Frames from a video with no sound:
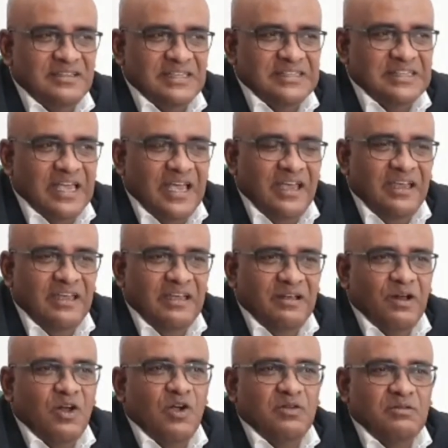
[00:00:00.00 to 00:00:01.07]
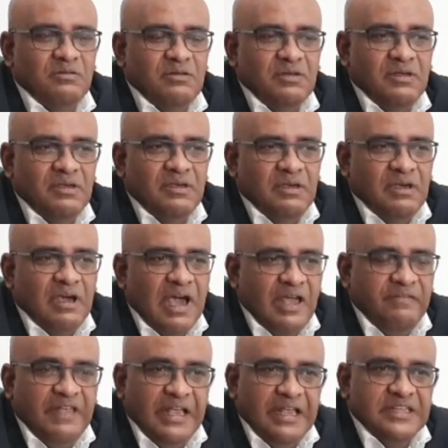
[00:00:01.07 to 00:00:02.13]
This guy,
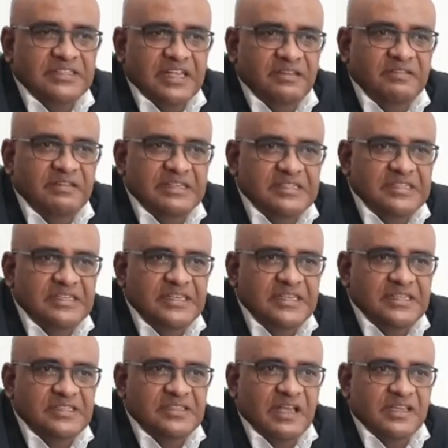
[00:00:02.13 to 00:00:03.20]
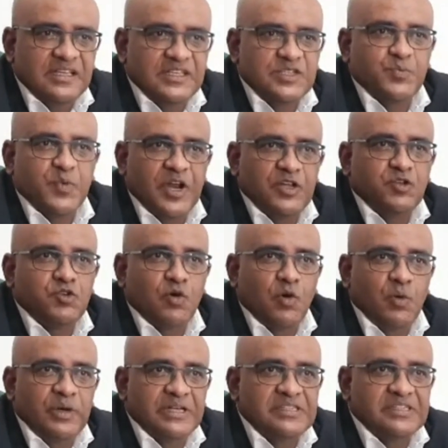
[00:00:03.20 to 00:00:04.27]
I think it's a disease that has spread
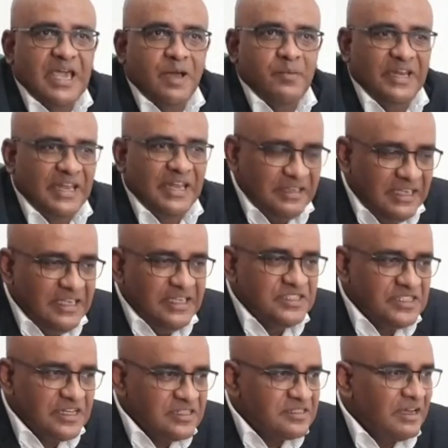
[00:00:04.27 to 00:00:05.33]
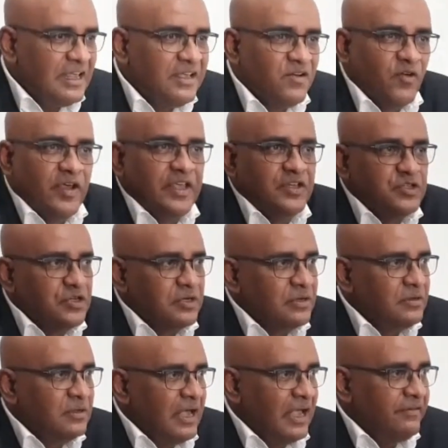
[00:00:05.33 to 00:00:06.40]
throughout his cabinet. He's just like Granger.
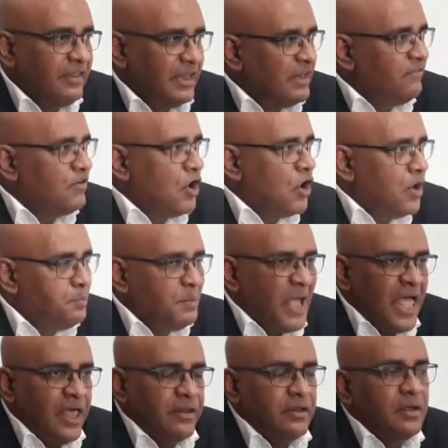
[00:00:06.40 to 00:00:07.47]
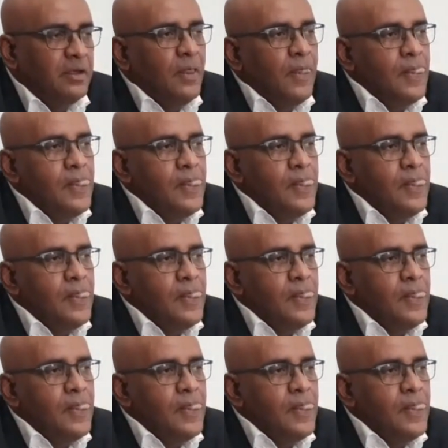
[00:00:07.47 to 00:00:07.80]
I think they've gone mad.